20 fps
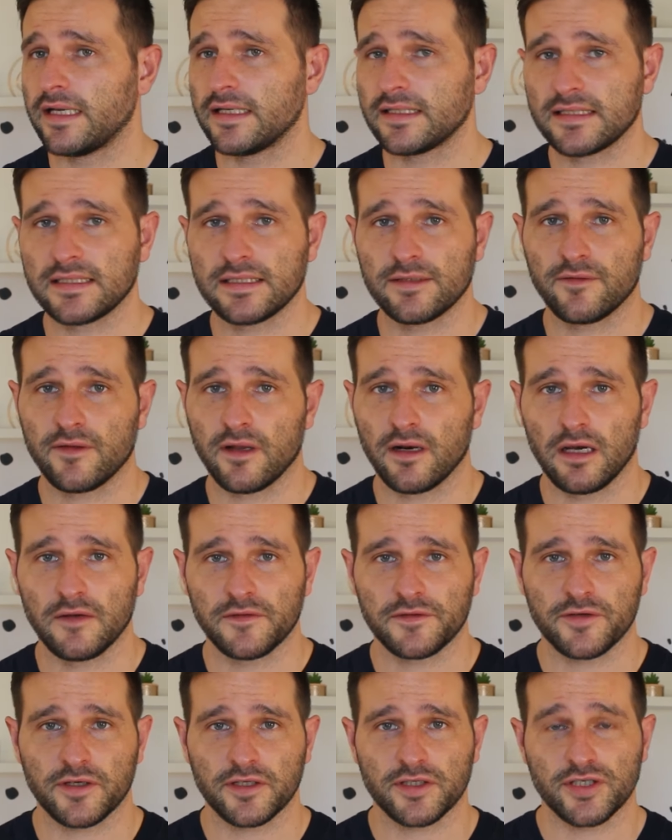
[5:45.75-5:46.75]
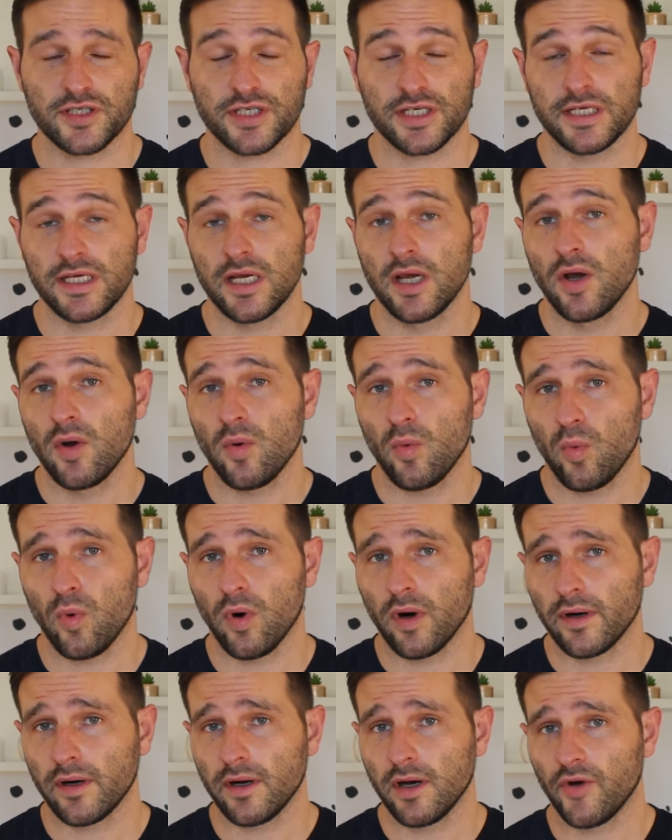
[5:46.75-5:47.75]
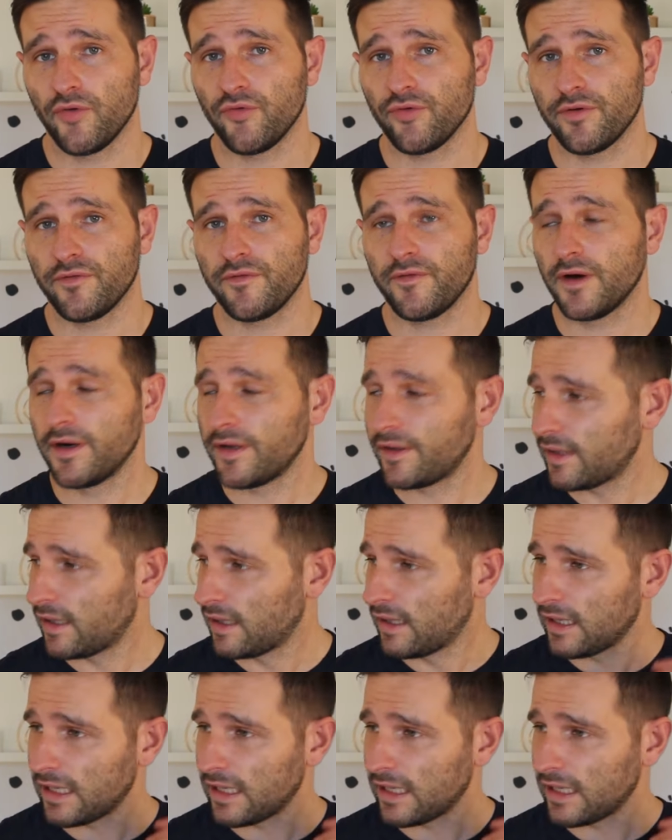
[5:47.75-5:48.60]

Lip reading: still in the Life Strategy 100 fund,